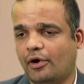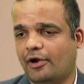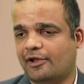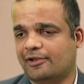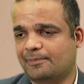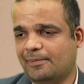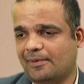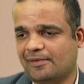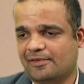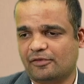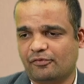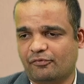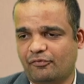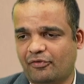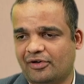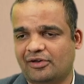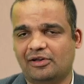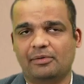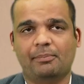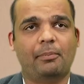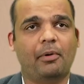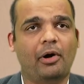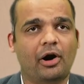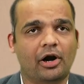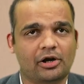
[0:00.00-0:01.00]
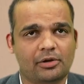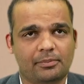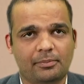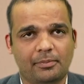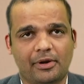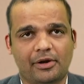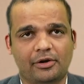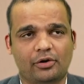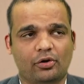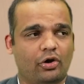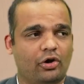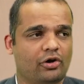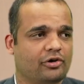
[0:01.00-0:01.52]
a specific
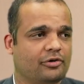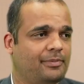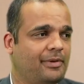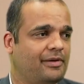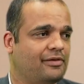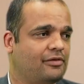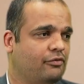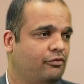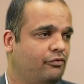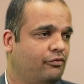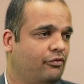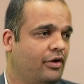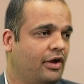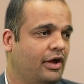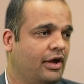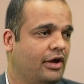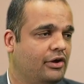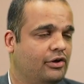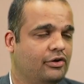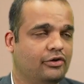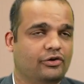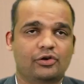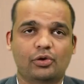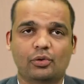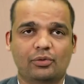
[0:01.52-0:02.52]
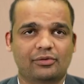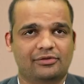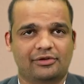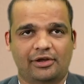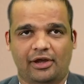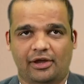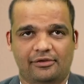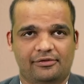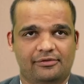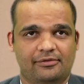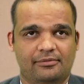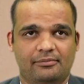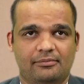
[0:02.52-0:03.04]
department or specific use
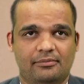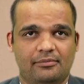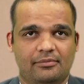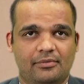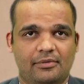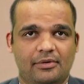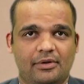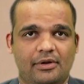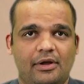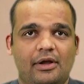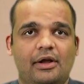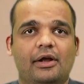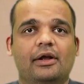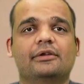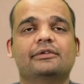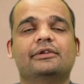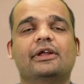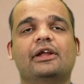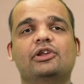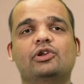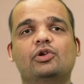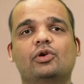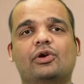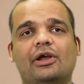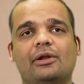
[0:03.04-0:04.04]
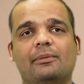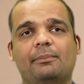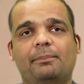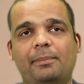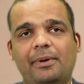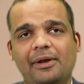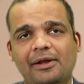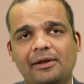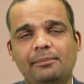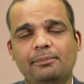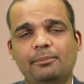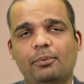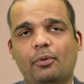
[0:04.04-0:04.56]
case. Then you can
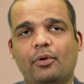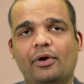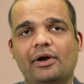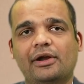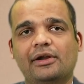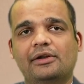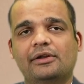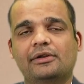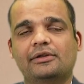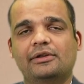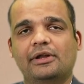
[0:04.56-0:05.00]
pinpoint